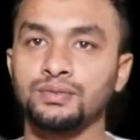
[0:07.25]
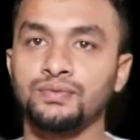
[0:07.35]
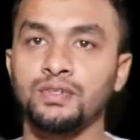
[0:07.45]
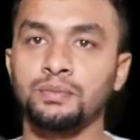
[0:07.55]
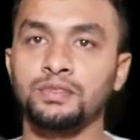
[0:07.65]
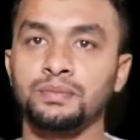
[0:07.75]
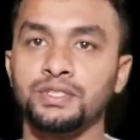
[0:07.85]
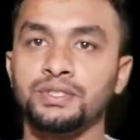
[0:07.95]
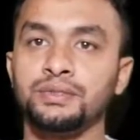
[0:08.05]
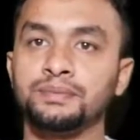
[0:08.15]
from your
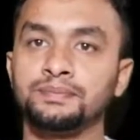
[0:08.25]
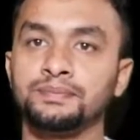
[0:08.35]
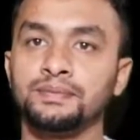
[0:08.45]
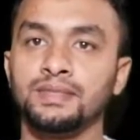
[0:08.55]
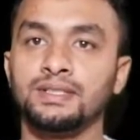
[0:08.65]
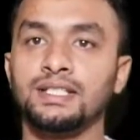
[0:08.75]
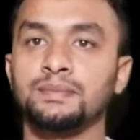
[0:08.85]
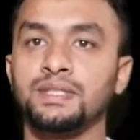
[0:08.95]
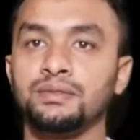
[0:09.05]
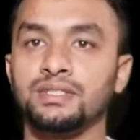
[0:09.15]
video
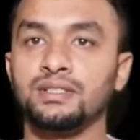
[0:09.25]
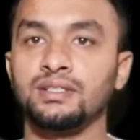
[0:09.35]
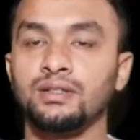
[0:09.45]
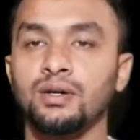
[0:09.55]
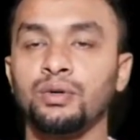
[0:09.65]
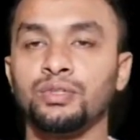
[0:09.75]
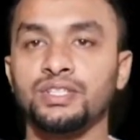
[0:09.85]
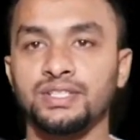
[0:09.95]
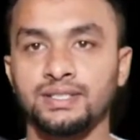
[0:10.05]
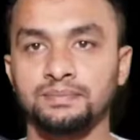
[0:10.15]
just by using
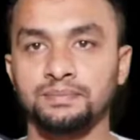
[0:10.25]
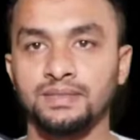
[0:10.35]
Wondershare.